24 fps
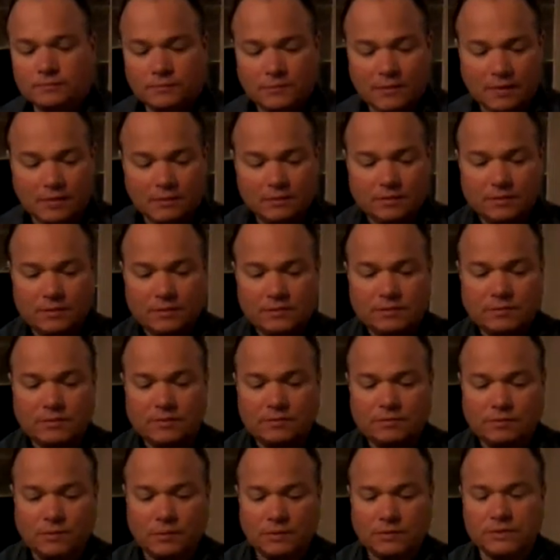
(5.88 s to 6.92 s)
and this
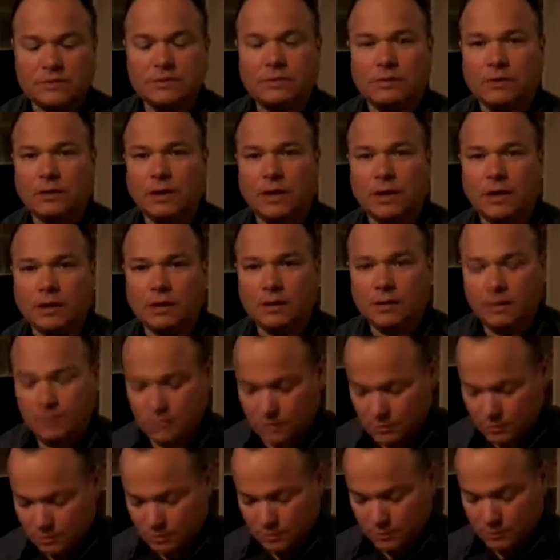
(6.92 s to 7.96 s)
is what's not in
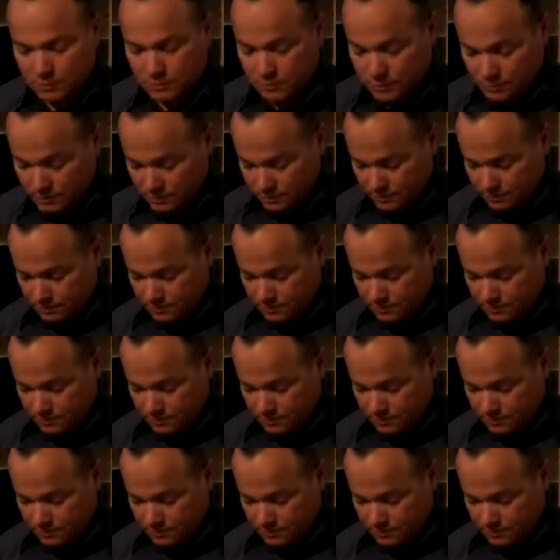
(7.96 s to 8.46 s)
the news.